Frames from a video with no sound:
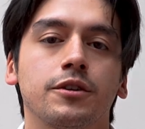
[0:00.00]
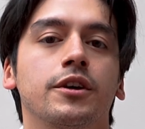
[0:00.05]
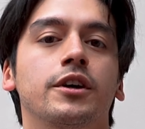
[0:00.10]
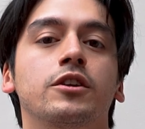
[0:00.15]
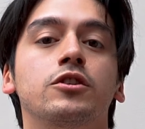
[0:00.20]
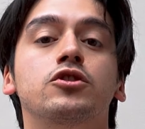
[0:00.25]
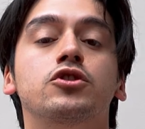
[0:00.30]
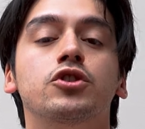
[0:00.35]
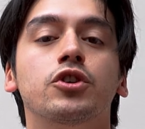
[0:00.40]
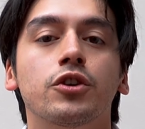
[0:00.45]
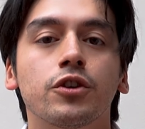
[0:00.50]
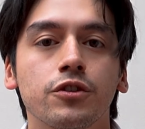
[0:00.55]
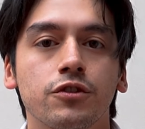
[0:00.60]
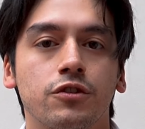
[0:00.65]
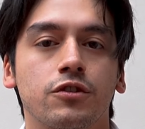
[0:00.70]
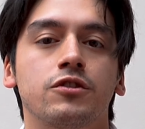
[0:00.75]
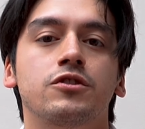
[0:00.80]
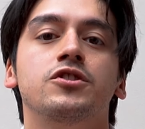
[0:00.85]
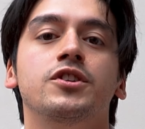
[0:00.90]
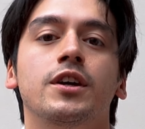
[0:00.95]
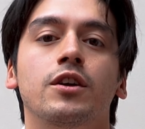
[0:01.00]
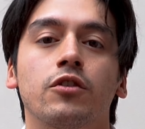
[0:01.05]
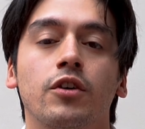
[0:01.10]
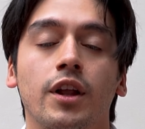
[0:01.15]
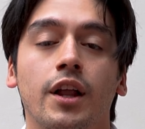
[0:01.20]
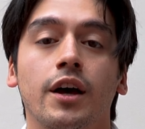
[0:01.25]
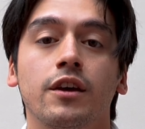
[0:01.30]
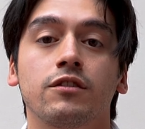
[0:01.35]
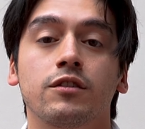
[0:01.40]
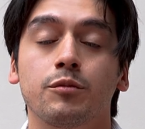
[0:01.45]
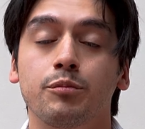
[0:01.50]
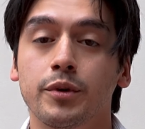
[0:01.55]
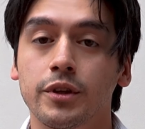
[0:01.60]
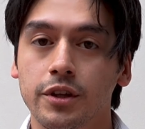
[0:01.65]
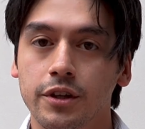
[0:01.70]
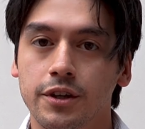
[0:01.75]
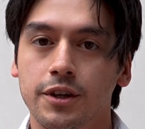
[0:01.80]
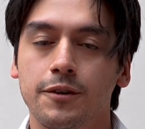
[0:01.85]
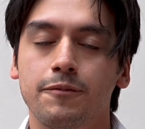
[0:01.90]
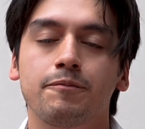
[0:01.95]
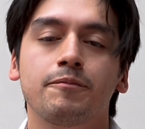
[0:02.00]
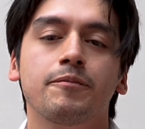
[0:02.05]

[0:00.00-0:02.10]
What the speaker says: It ensures generalizability.